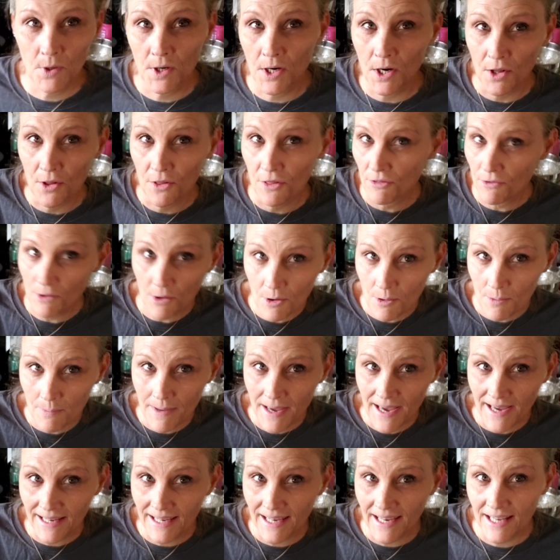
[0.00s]
We're going to throw them
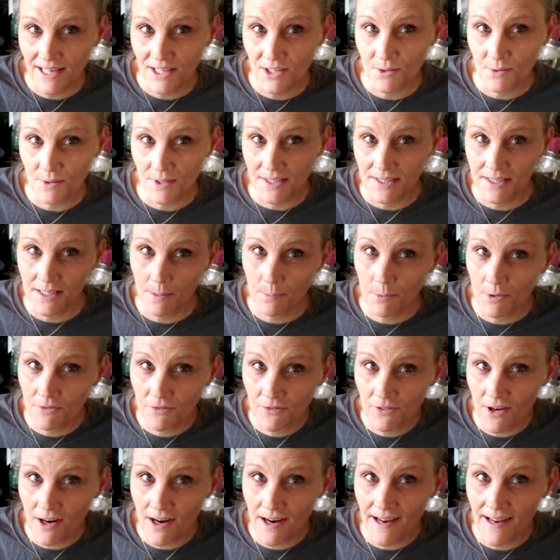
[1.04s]
back in, do a double
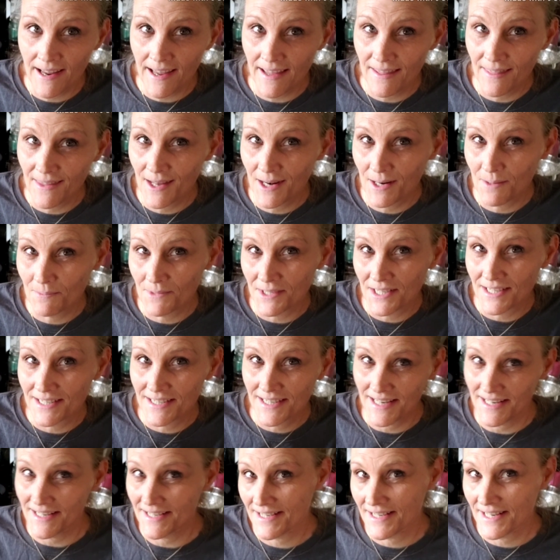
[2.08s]
fry, and then I'm going to
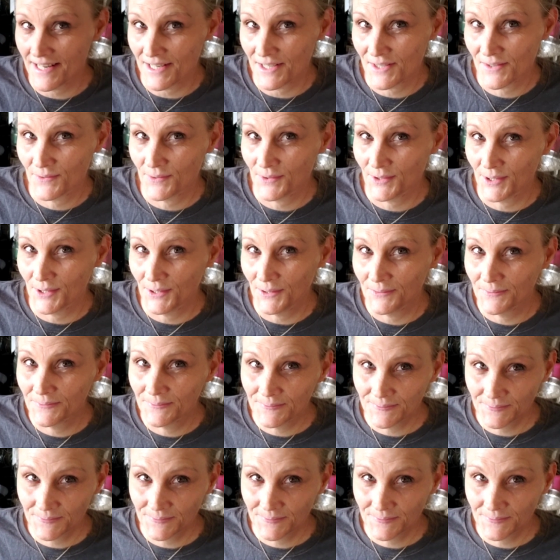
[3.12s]
taste test for you.